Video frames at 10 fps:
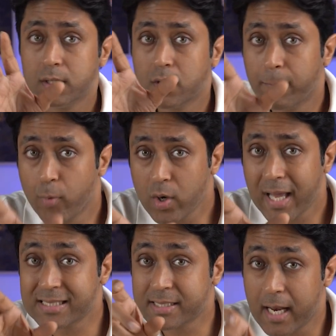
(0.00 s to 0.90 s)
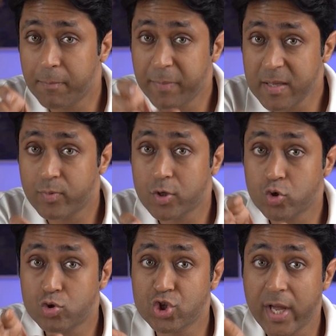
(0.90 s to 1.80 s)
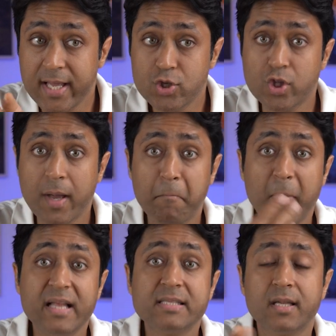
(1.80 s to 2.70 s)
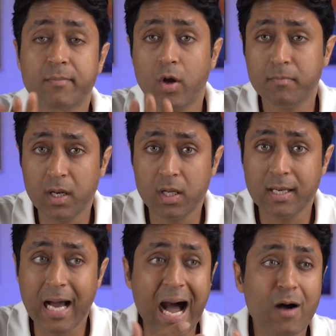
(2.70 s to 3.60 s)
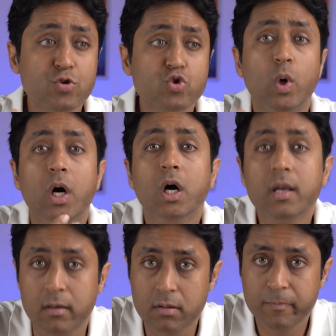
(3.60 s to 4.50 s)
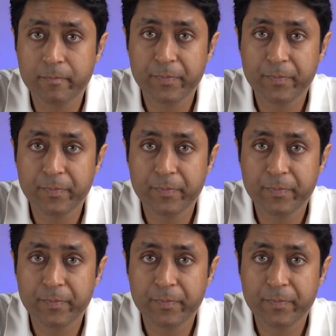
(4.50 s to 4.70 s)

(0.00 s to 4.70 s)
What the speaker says: The book has helped people to change their mindset about money and how to earn it.